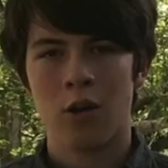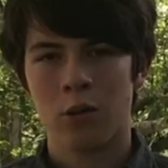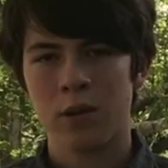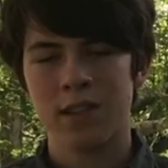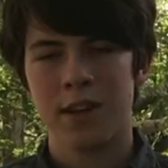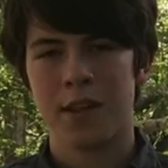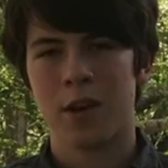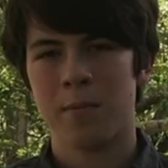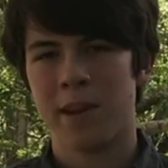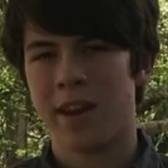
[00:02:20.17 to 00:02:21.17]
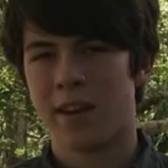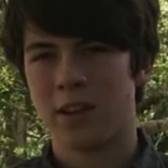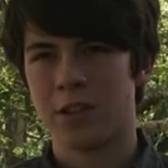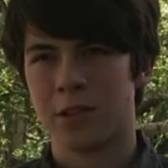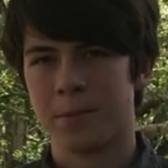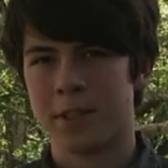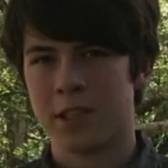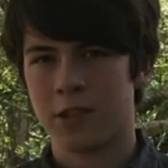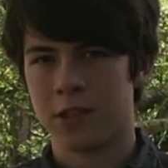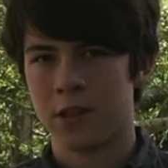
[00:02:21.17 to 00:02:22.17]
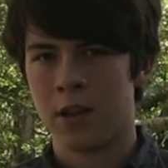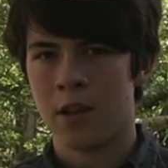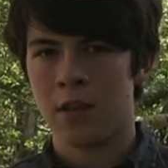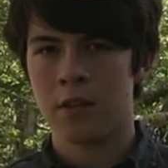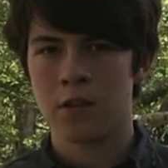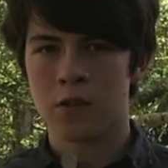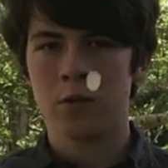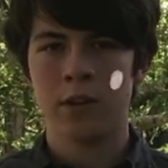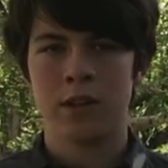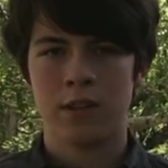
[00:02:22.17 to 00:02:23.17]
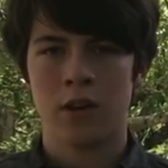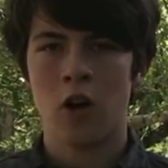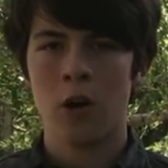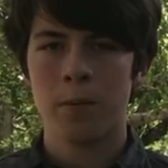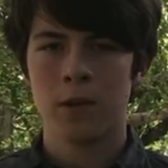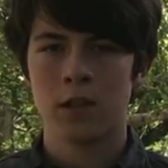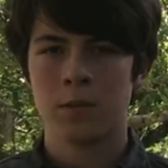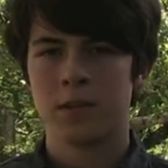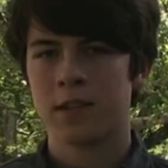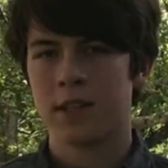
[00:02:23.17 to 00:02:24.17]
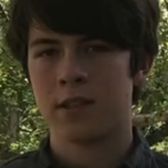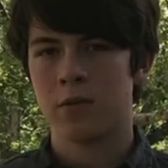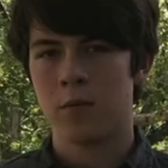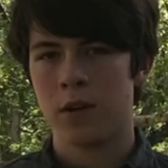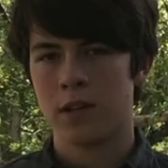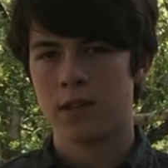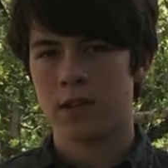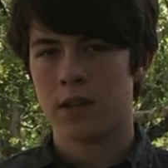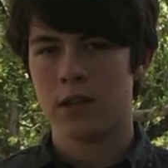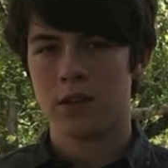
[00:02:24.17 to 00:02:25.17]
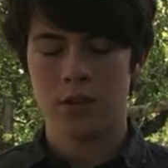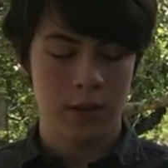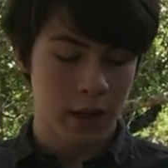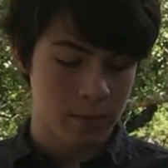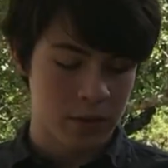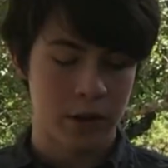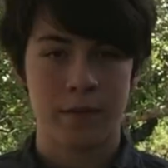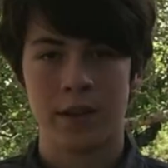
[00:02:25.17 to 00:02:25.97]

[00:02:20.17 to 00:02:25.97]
According to the Copenhagen interpretation, this coin is in all possible states at once, until I observe